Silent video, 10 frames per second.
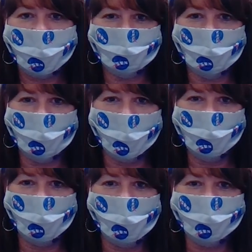Hi, everyone.
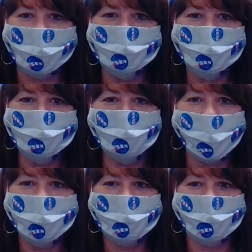Welcome to my